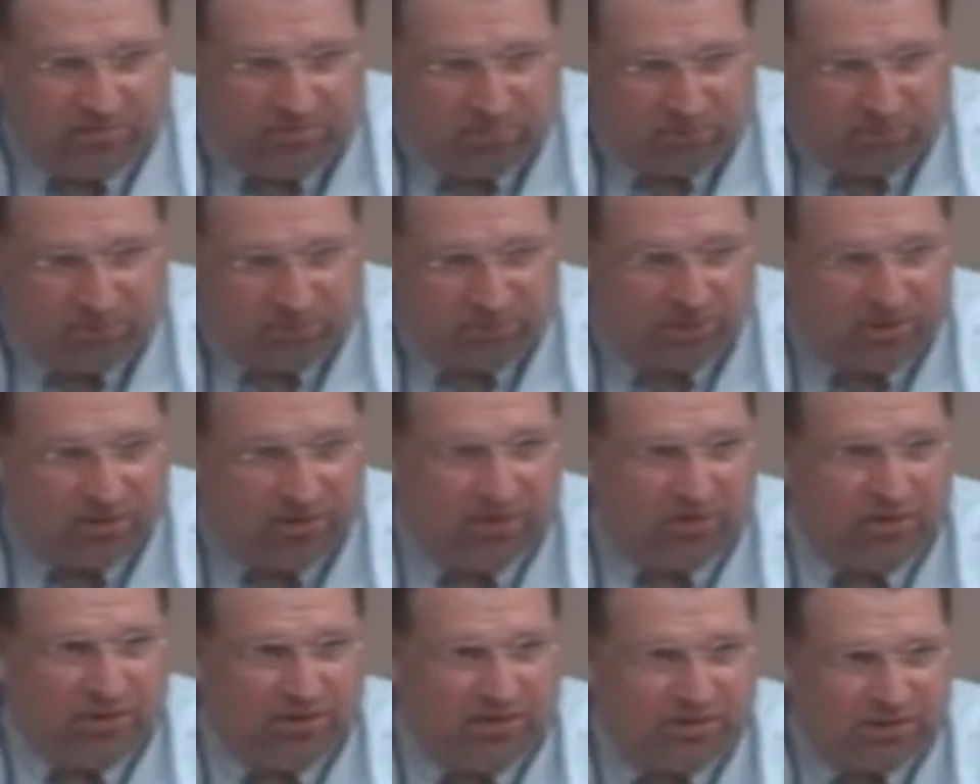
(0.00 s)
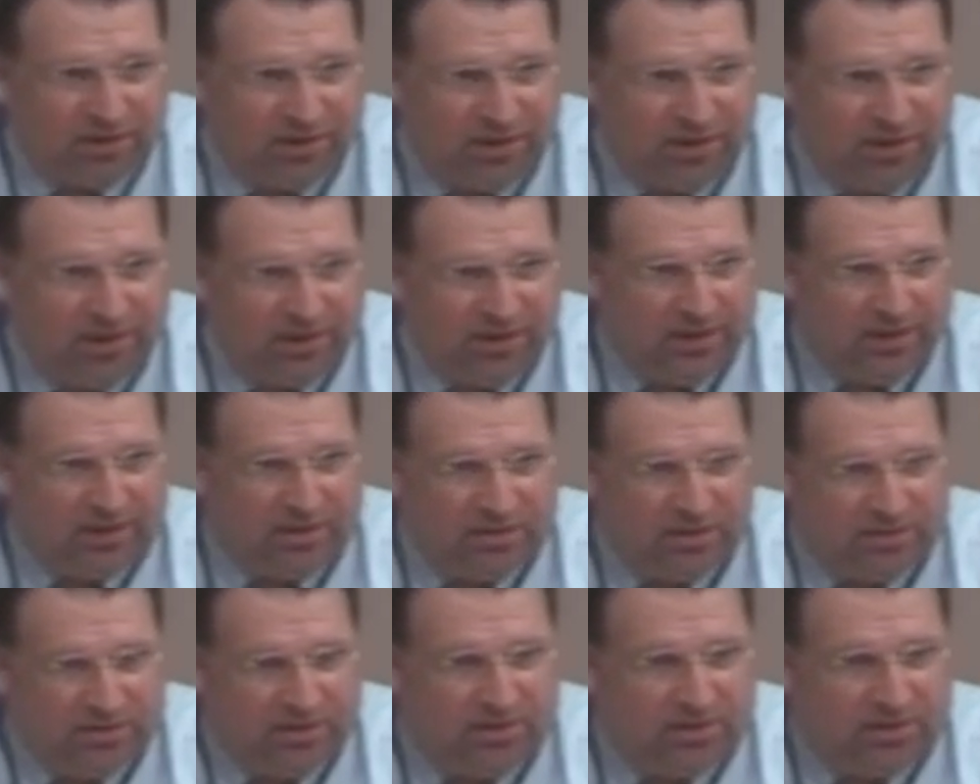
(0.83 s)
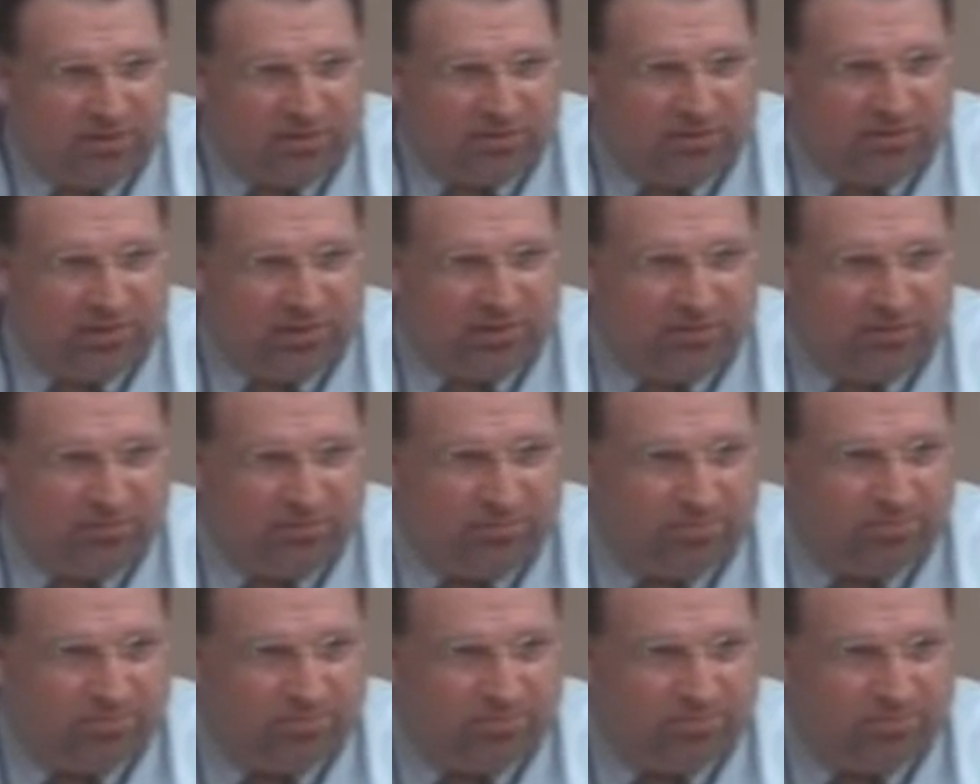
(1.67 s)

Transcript: bargaining units did agree